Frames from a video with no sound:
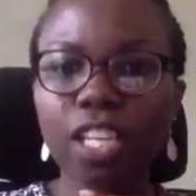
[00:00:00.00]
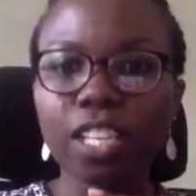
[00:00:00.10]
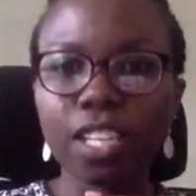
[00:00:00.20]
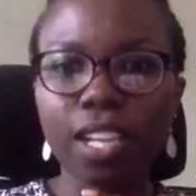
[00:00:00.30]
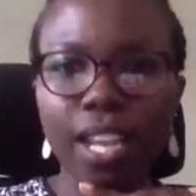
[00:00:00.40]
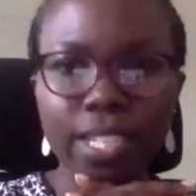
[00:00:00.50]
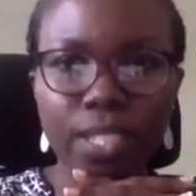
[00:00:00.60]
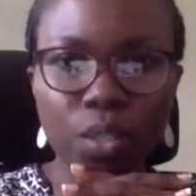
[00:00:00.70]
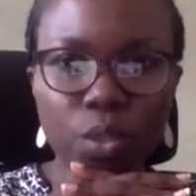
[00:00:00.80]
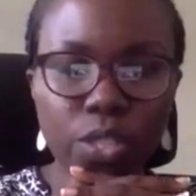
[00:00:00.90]
land
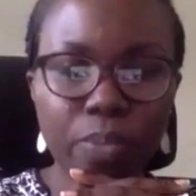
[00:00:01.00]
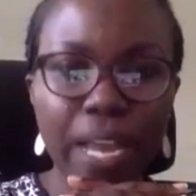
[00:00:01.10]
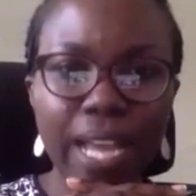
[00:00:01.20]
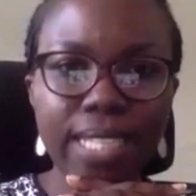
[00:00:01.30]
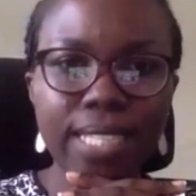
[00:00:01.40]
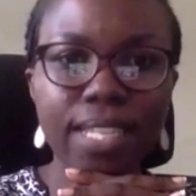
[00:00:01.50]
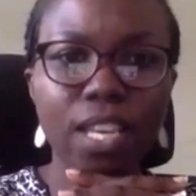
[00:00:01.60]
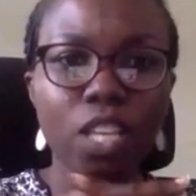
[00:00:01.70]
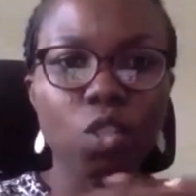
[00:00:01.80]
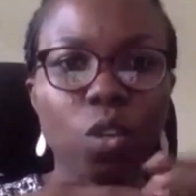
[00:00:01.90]
use plans.
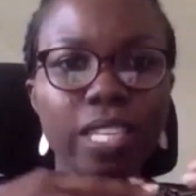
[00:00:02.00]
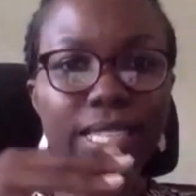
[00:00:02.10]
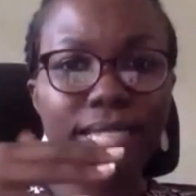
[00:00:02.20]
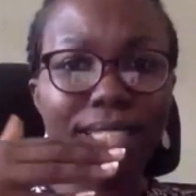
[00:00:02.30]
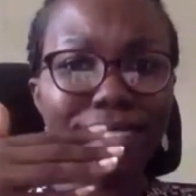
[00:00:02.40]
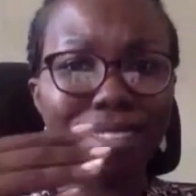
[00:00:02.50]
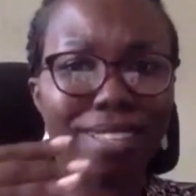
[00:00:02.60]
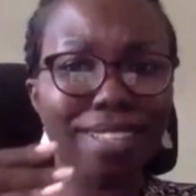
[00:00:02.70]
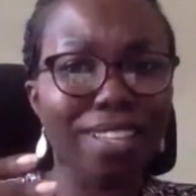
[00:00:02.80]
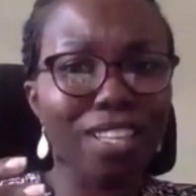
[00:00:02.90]
So this,
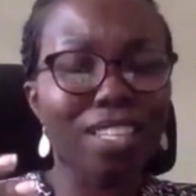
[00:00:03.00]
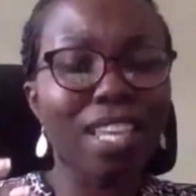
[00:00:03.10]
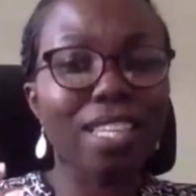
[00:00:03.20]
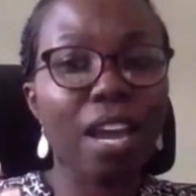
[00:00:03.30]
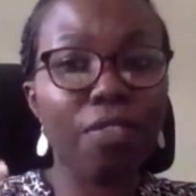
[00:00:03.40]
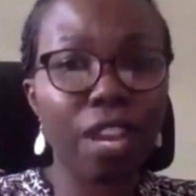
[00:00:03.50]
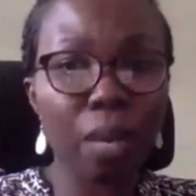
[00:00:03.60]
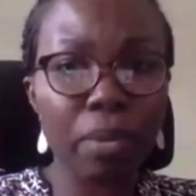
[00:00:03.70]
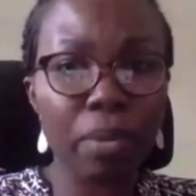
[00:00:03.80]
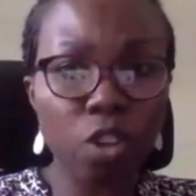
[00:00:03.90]
the
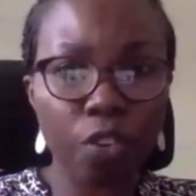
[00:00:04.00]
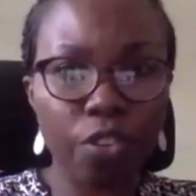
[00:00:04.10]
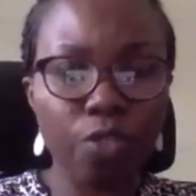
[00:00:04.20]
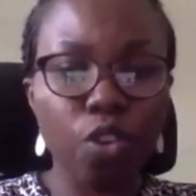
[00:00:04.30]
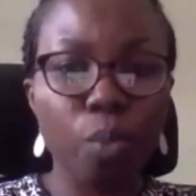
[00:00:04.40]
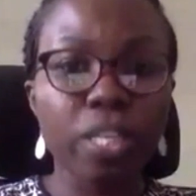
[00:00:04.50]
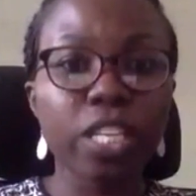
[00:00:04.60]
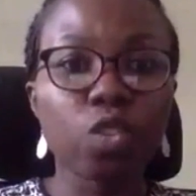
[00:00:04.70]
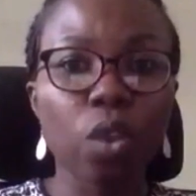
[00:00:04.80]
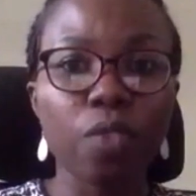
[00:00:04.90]
availability of
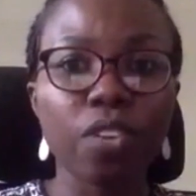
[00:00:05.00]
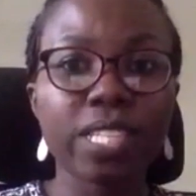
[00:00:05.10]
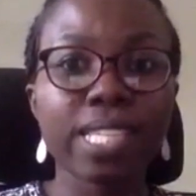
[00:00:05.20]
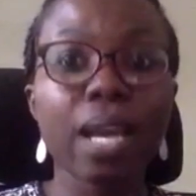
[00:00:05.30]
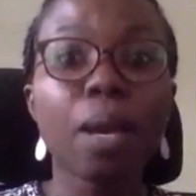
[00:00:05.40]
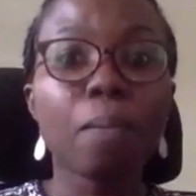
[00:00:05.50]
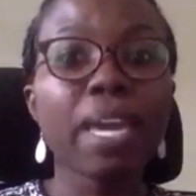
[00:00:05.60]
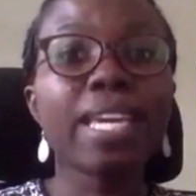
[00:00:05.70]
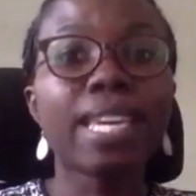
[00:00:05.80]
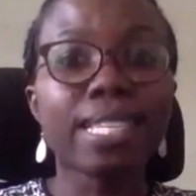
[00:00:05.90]
information to investor
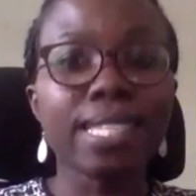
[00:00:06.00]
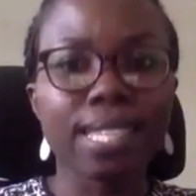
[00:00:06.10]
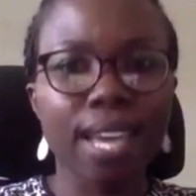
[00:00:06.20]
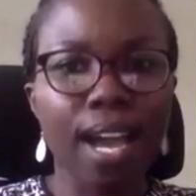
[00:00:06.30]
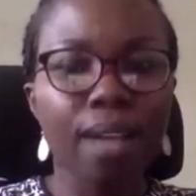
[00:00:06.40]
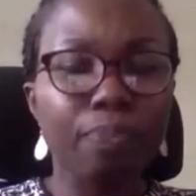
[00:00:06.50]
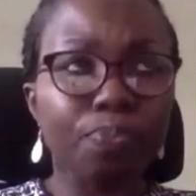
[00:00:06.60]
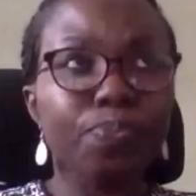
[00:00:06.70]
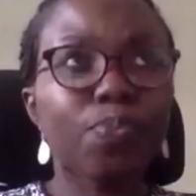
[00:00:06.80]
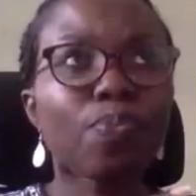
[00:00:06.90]
make easier
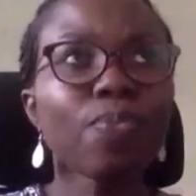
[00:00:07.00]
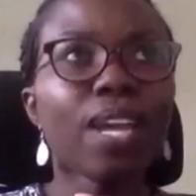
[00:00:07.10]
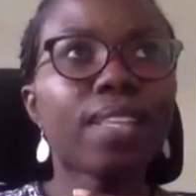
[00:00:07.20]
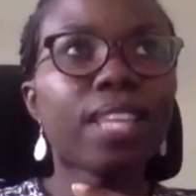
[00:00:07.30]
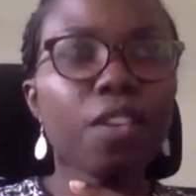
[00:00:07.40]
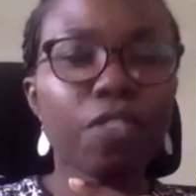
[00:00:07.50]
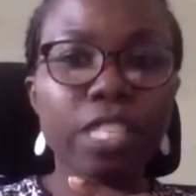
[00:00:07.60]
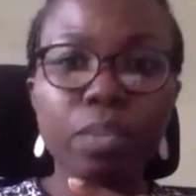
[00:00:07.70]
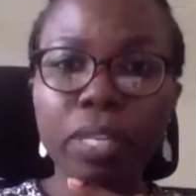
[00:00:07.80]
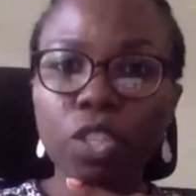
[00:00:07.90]
the
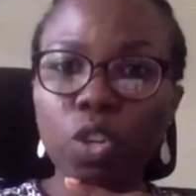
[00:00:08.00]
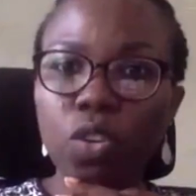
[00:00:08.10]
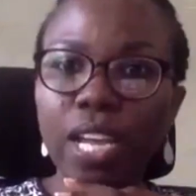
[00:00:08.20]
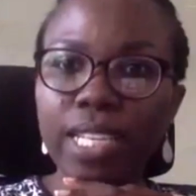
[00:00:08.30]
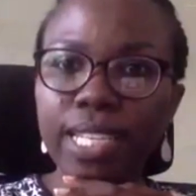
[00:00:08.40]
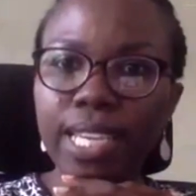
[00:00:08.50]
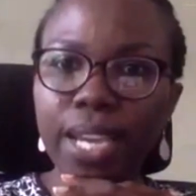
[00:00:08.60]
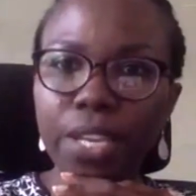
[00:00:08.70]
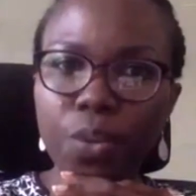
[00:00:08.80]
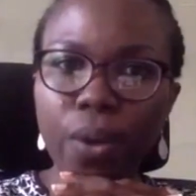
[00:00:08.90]
investment on land here in
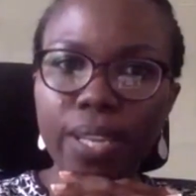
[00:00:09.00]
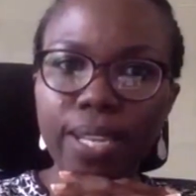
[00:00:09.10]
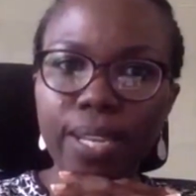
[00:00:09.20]
Rwanda.